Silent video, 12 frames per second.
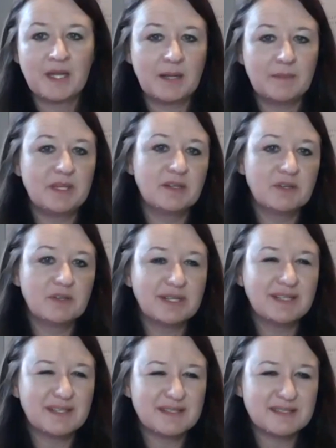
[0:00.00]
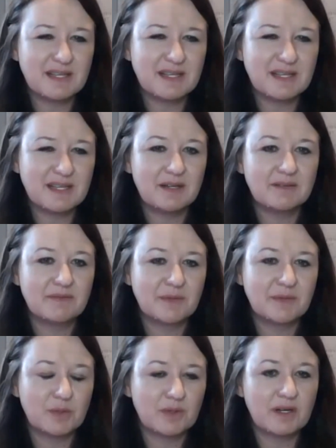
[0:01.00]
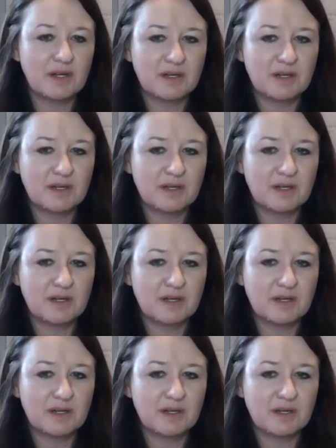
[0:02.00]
the ingredient itself or the